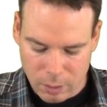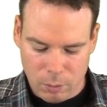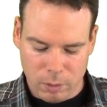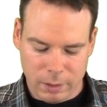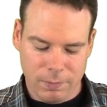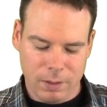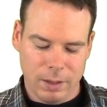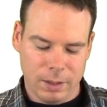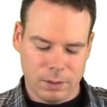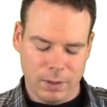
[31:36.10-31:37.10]
Well, given an
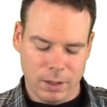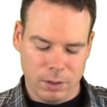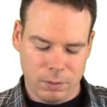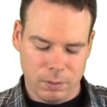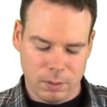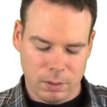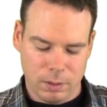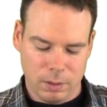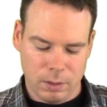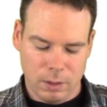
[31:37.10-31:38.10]
x value,
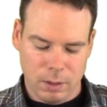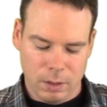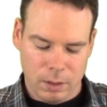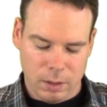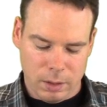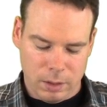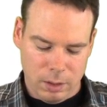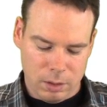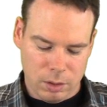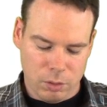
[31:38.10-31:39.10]
I
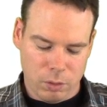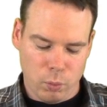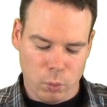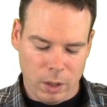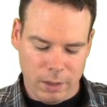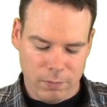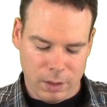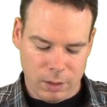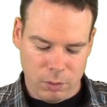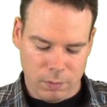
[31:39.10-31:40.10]
need to know the y
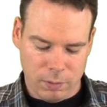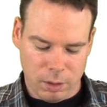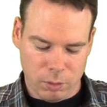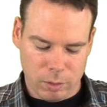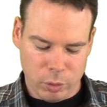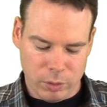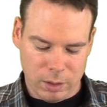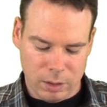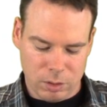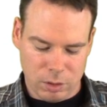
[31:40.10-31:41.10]
value of the lower point
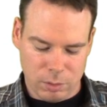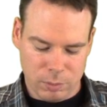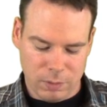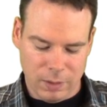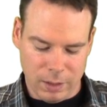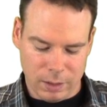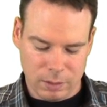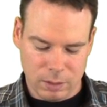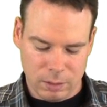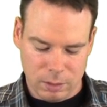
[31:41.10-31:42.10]
in terms of
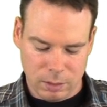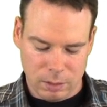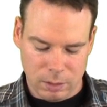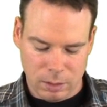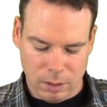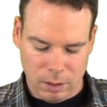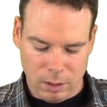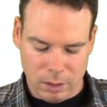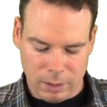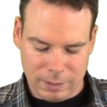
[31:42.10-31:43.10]
x.
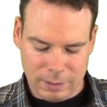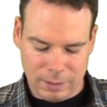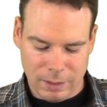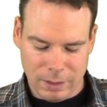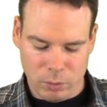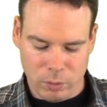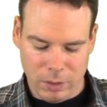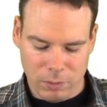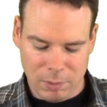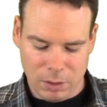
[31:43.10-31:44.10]
And I can get that
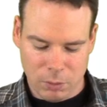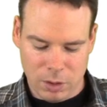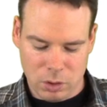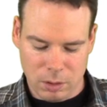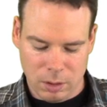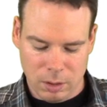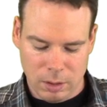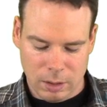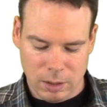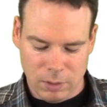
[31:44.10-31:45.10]
right from the equation.
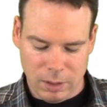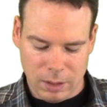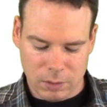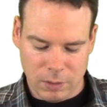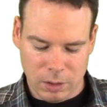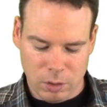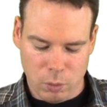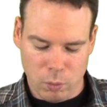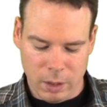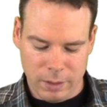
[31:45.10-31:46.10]
Given the x value,
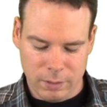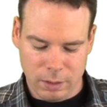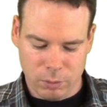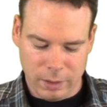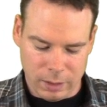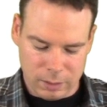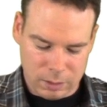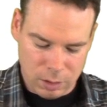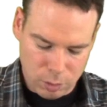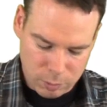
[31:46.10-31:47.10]
y is equal to x
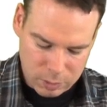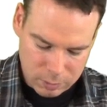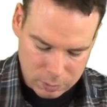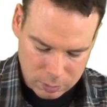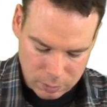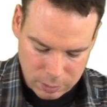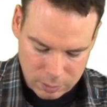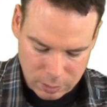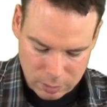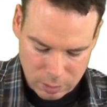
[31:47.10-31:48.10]
cubed. So that's
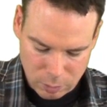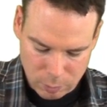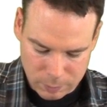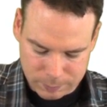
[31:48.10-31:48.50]
x cubed.